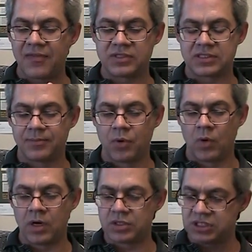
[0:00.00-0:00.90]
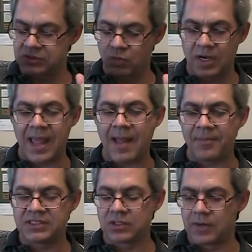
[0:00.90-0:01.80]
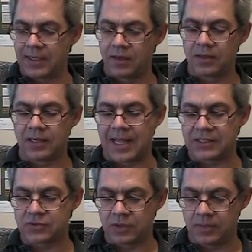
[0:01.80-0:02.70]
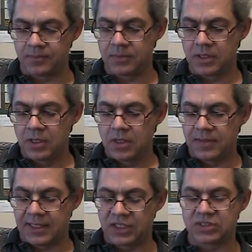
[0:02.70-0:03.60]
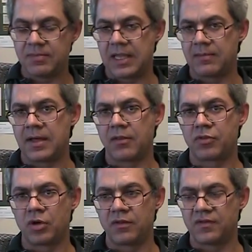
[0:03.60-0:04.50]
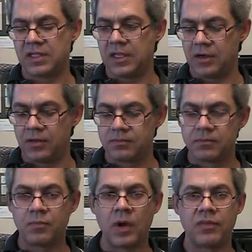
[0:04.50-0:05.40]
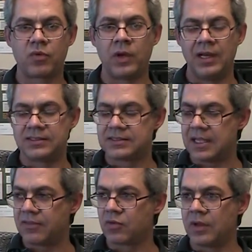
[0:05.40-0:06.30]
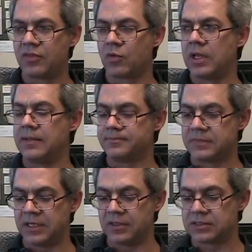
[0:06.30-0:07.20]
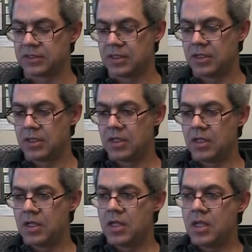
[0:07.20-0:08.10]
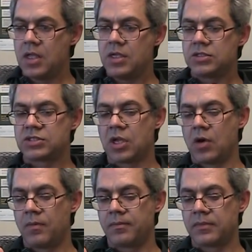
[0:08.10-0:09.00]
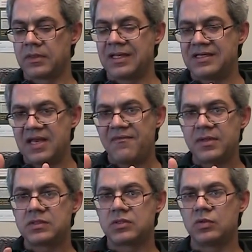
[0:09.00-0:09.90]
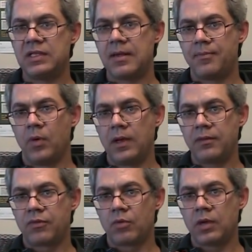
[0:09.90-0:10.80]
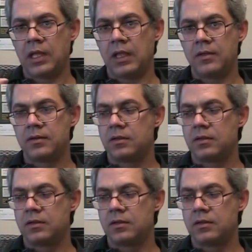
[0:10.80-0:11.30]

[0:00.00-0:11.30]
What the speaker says: support, just what happens in the regular classroom, the kids should make about a third of a year, 0.3 let's say, 3 years. So the difference between that 0.3